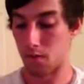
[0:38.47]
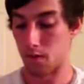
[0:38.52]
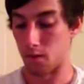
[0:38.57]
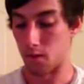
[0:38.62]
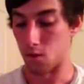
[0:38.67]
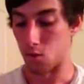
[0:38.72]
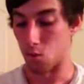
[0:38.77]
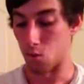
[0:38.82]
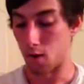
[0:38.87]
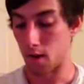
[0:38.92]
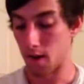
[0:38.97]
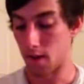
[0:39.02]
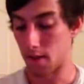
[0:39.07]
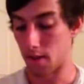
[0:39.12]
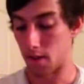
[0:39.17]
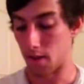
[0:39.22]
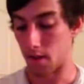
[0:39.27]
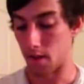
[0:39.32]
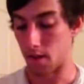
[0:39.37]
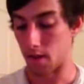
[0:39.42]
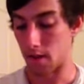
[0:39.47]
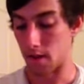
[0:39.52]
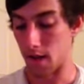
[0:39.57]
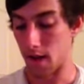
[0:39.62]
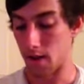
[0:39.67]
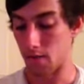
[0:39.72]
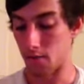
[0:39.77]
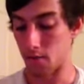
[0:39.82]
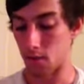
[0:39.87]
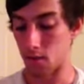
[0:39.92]
The width and the
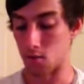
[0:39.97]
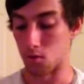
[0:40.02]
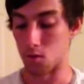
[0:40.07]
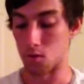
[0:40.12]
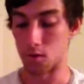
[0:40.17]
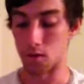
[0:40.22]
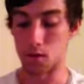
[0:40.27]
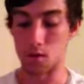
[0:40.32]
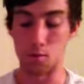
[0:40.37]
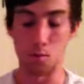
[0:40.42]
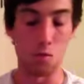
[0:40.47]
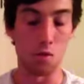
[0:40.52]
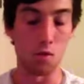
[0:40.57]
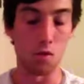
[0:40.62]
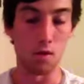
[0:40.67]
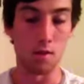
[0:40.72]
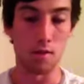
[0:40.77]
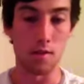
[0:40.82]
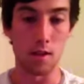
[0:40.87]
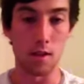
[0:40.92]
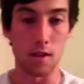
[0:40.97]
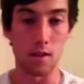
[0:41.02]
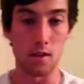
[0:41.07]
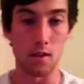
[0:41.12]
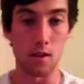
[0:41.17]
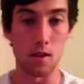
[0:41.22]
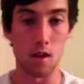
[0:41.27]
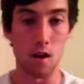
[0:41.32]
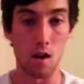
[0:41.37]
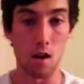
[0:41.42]
depth is also smaller for the
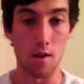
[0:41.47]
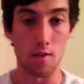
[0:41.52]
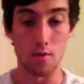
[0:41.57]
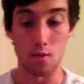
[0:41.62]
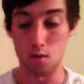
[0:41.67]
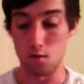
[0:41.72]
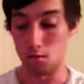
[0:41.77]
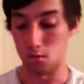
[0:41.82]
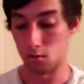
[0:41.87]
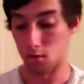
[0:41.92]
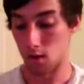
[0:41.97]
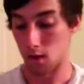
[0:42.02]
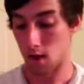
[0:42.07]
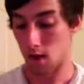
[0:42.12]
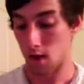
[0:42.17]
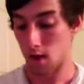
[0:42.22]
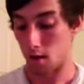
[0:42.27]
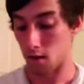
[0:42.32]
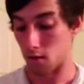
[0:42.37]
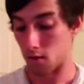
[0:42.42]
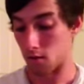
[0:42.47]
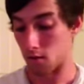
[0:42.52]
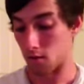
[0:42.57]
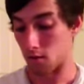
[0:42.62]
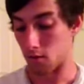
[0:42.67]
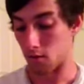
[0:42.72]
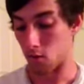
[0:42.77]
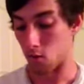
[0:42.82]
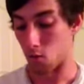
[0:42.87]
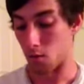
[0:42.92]
iPhone,
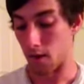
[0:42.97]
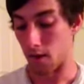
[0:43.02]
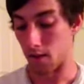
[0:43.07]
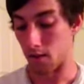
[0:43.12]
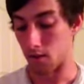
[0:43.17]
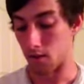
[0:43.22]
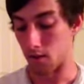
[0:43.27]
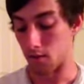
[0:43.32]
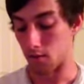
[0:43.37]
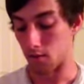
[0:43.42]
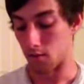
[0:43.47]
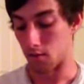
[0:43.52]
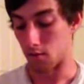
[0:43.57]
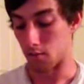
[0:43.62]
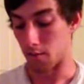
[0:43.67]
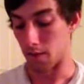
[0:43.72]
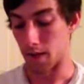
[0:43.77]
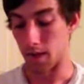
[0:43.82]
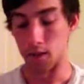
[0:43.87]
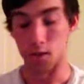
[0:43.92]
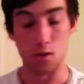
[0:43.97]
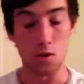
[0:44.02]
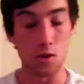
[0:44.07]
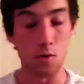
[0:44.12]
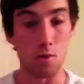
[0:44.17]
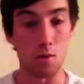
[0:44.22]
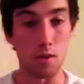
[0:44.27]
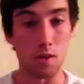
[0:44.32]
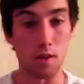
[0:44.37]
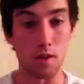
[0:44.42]
the width being
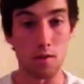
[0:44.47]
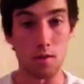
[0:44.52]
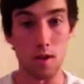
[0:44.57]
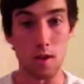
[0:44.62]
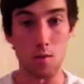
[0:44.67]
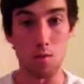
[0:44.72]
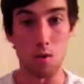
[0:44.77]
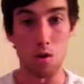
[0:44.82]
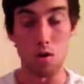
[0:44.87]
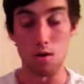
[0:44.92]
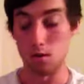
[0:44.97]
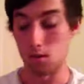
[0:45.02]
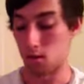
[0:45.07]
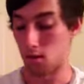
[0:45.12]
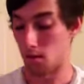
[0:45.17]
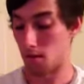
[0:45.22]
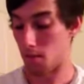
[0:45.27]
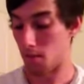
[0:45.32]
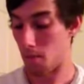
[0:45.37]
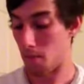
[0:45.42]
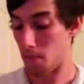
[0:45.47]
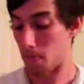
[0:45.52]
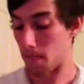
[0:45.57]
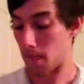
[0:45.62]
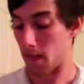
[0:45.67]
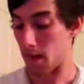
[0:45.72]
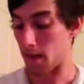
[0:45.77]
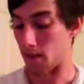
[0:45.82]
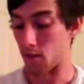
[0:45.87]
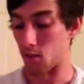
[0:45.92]
2.31
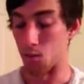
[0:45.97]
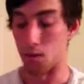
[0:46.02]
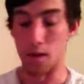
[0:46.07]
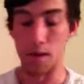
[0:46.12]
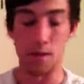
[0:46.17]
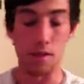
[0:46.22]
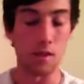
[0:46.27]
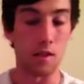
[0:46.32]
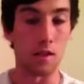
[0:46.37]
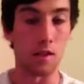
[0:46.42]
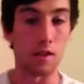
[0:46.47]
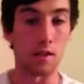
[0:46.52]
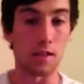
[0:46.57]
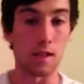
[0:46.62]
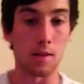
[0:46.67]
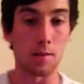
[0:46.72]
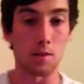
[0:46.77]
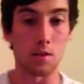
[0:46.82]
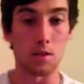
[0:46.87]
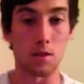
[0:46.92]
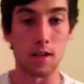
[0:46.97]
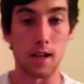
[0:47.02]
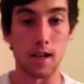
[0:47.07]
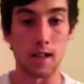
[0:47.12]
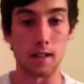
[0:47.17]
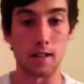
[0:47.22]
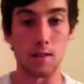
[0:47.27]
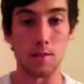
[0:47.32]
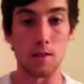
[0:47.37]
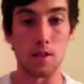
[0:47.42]
and the width for the Samsung
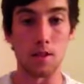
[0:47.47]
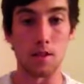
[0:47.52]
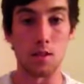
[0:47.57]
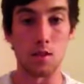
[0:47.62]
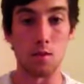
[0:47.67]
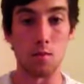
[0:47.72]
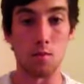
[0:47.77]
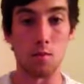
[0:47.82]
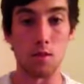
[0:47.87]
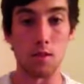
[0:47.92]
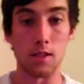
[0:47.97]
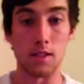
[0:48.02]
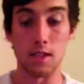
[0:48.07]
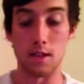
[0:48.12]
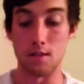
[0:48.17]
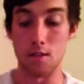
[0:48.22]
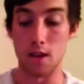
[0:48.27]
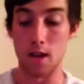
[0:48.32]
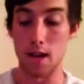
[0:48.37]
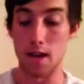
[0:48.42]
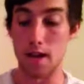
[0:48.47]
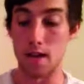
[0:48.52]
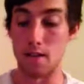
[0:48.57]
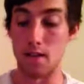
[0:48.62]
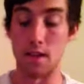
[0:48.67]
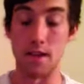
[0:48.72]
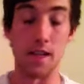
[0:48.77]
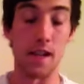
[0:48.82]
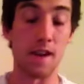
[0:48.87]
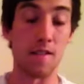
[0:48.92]
Galaxy being 2.78 and
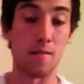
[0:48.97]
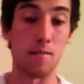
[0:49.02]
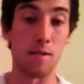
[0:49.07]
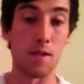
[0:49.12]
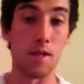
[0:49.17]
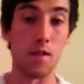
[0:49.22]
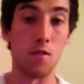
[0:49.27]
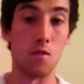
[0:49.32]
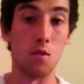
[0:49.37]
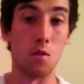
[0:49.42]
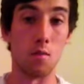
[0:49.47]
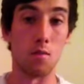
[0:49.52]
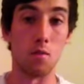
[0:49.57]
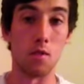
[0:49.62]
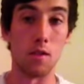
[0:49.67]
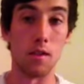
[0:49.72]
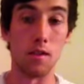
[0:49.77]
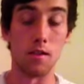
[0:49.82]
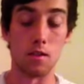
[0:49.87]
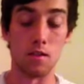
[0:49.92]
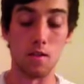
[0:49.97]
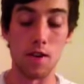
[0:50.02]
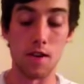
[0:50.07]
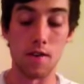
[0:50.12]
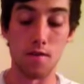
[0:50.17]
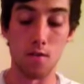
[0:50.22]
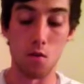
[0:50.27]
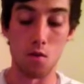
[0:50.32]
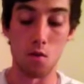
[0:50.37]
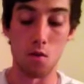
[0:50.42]
the depth being
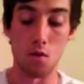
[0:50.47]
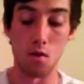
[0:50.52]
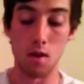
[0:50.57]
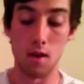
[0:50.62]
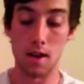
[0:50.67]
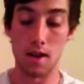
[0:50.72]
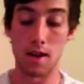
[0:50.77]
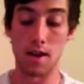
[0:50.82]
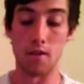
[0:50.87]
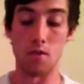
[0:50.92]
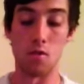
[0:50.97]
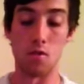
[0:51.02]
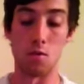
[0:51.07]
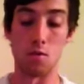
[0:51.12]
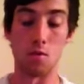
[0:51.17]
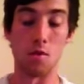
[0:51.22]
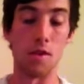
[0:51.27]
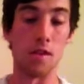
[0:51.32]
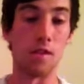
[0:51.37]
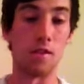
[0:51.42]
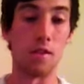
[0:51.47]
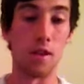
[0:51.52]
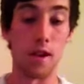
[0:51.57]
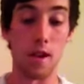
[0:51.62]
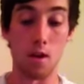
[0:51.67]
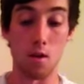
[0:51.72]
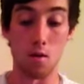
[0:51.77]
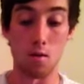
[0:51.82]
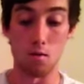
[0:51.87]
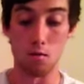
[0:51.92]
0.34 and 0.30.